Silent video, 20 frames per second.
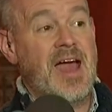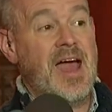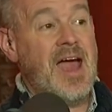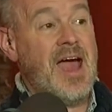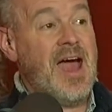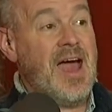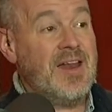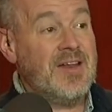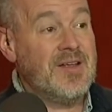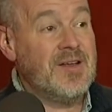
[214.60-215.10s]

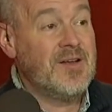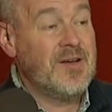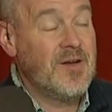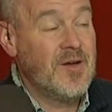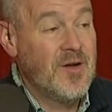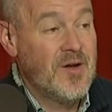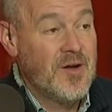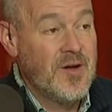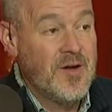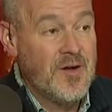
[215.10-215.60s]
at
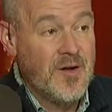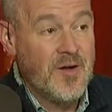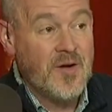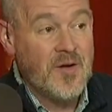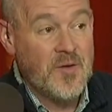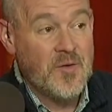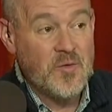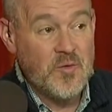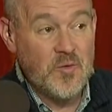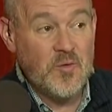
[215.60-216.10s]

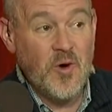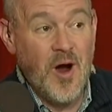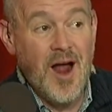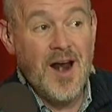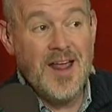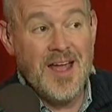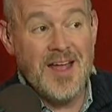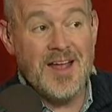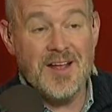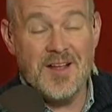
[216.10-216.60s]

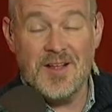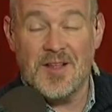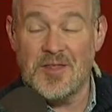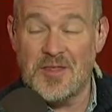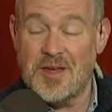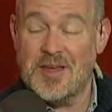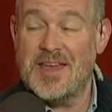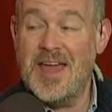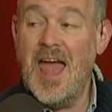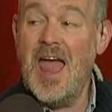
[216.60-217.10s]
running
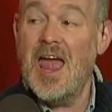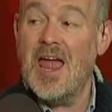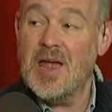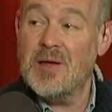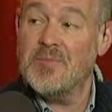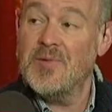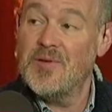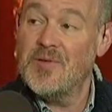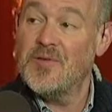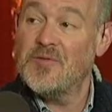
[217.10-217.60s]
the
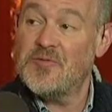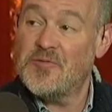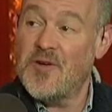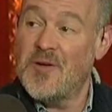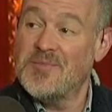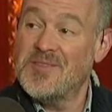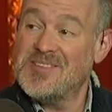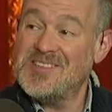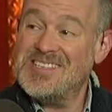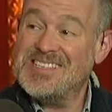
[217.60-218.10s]
game
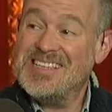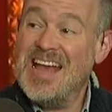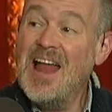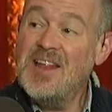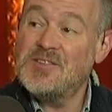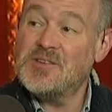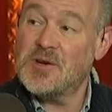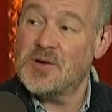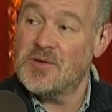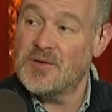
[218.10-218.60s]
from the
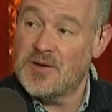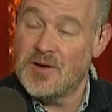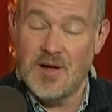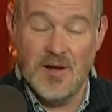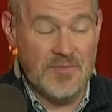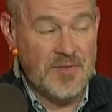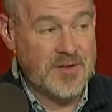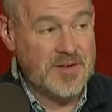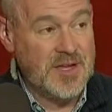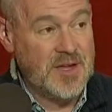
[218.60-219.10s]
center
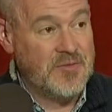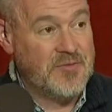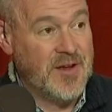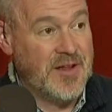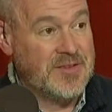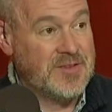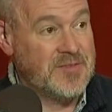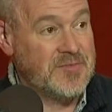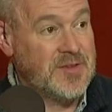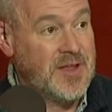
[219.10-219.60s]
of the
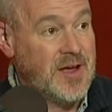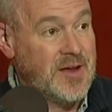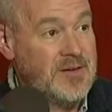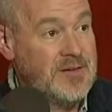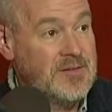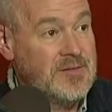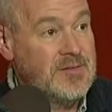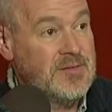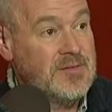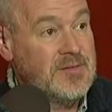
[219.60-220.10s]
defensive line,
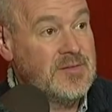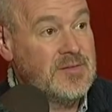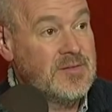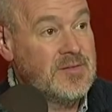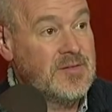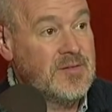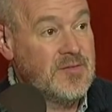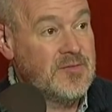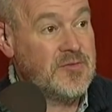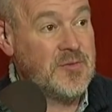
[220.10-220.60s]

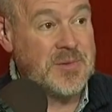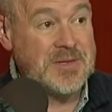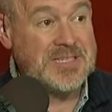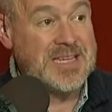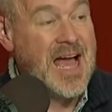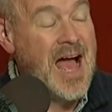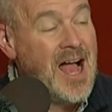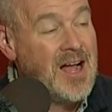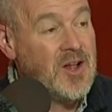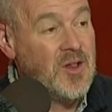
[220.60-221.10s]
from a
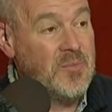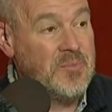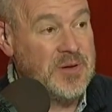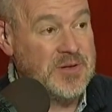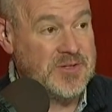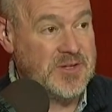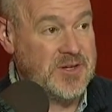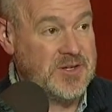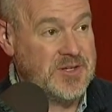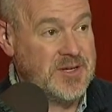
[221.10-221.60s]
tackle
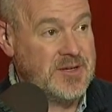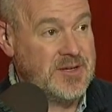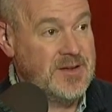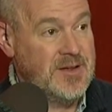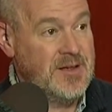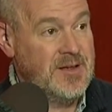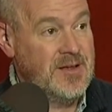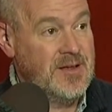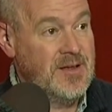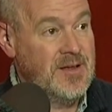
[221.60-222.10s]
position,
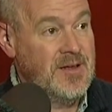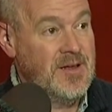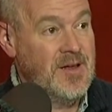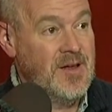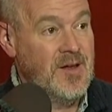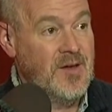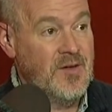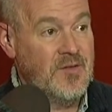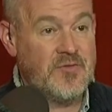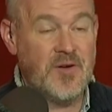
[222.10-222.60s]

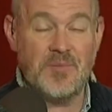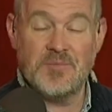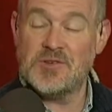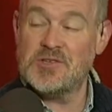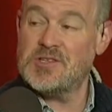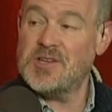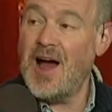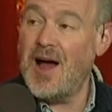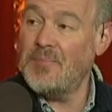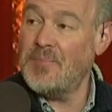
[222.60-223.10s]
from
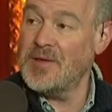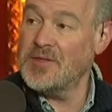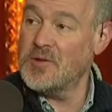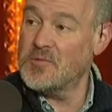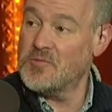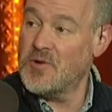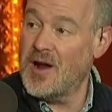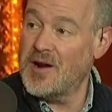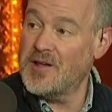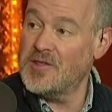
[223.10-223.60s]
stopping the
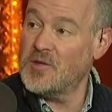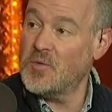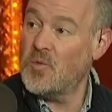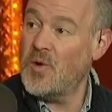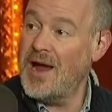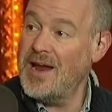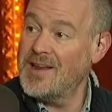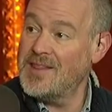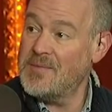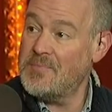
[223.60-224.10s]
run on the
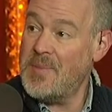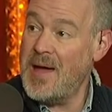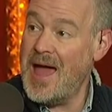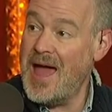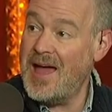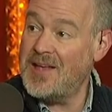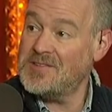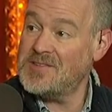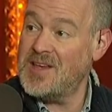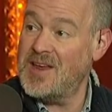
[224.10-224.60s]
way to the
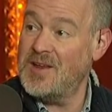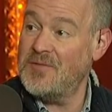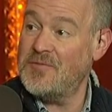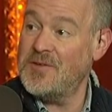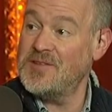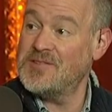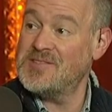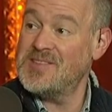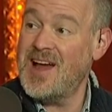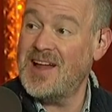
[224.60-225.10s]
pass. And if
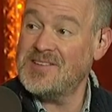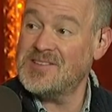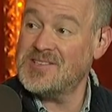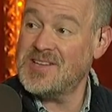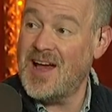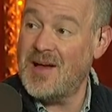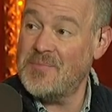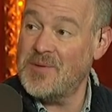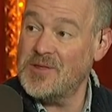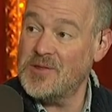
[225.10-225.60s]
he's not
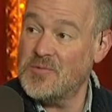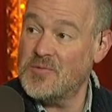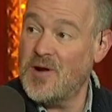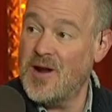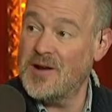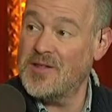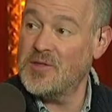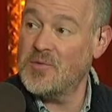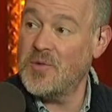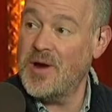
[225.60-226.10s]
stopping the
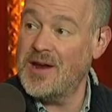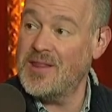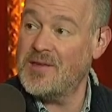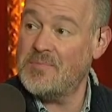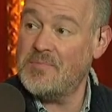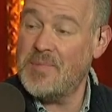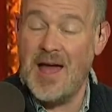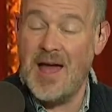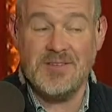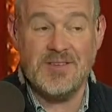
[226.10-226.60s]
run on the way to the
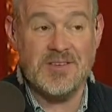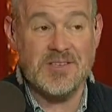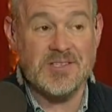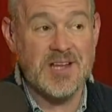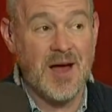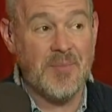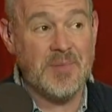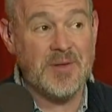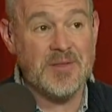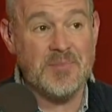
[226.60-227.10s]
pass, he's
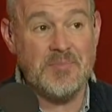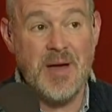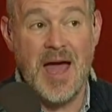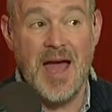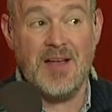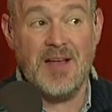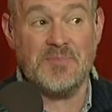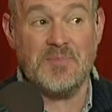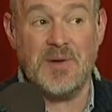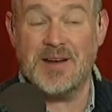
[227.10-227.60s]
stopping the
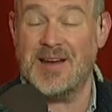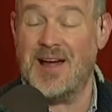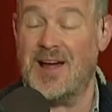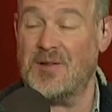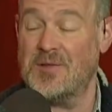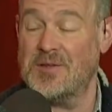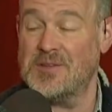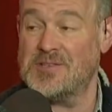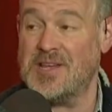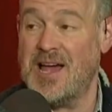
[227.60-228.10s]
pass by not
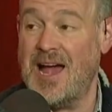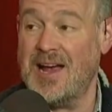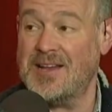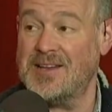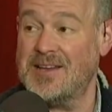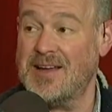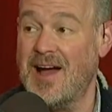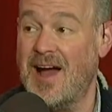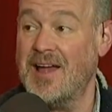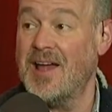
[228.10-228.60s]
only
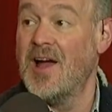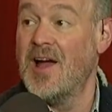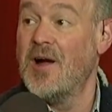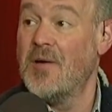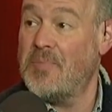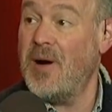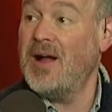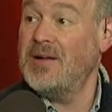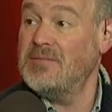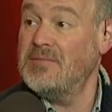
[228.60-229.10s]
sacking the guy,
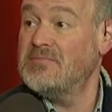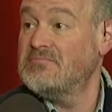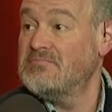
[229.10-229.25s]
but